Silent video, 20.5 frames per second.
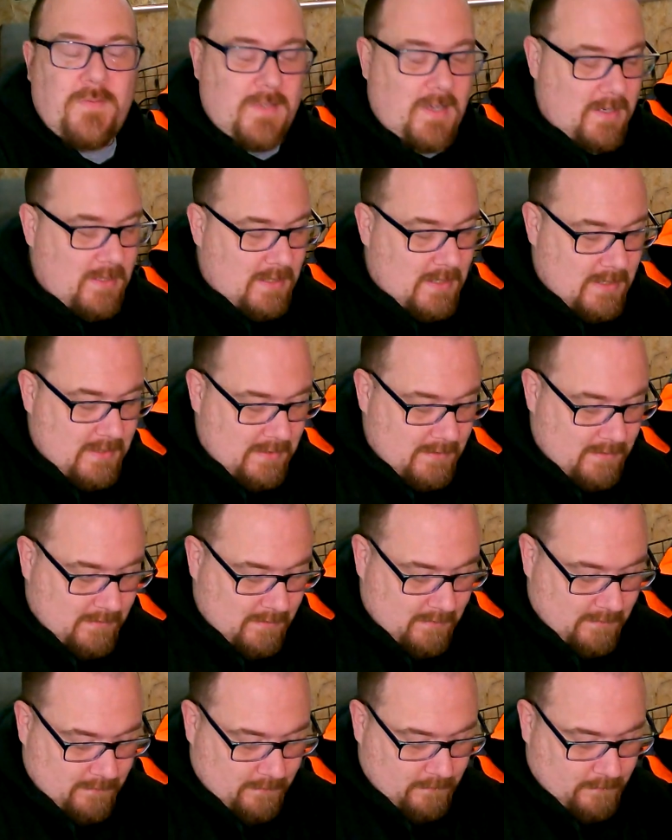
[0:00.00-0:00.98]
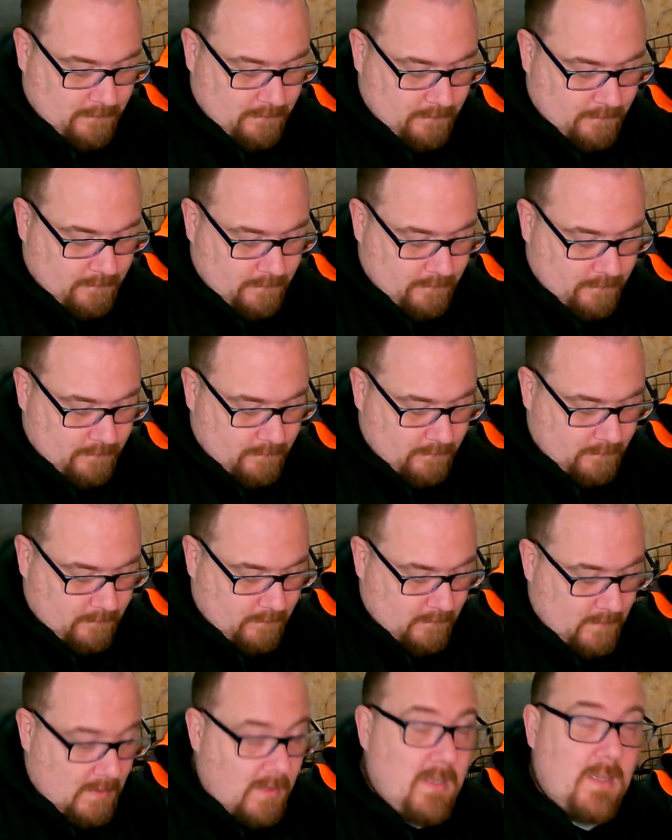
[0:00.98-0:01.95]
tight lines.
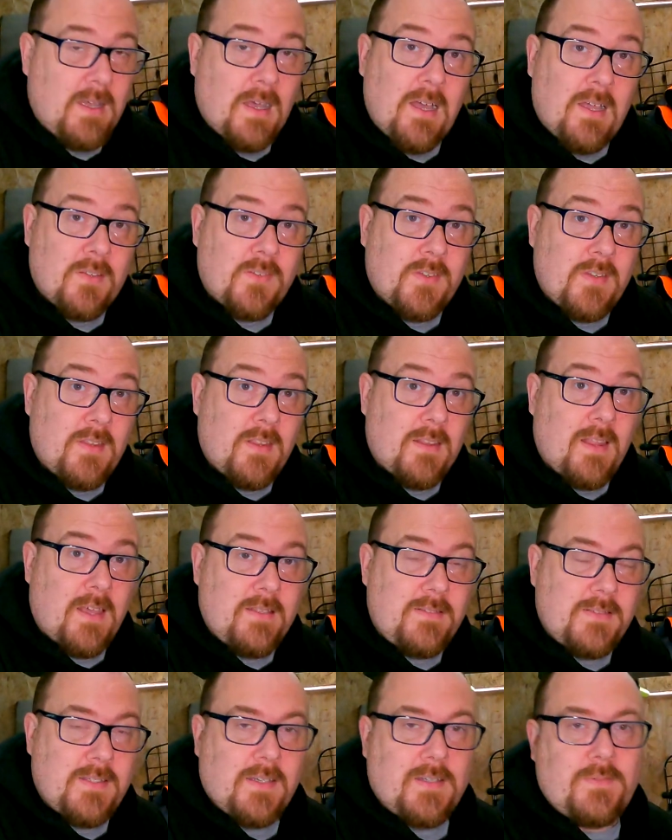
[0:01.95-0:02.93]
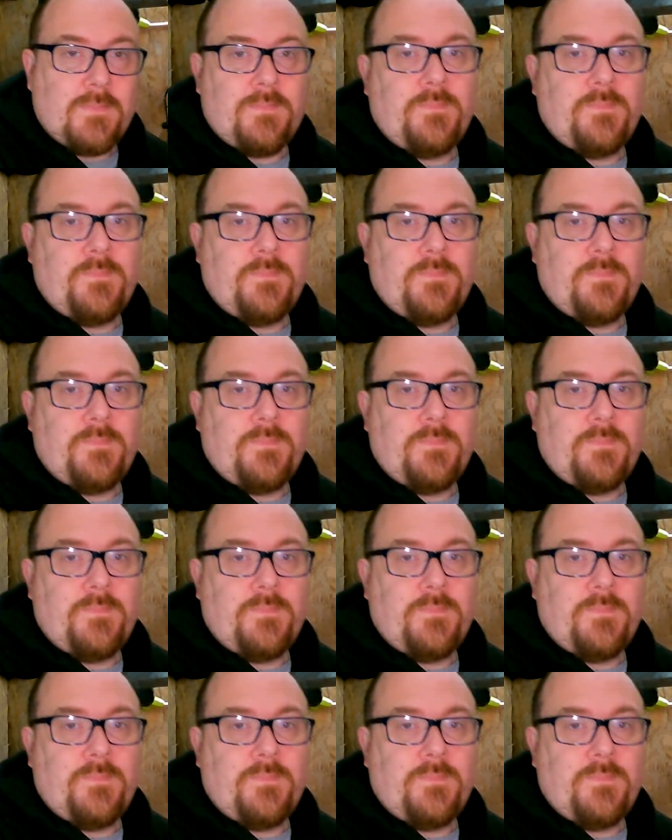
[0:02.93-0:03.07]
I'll see you later.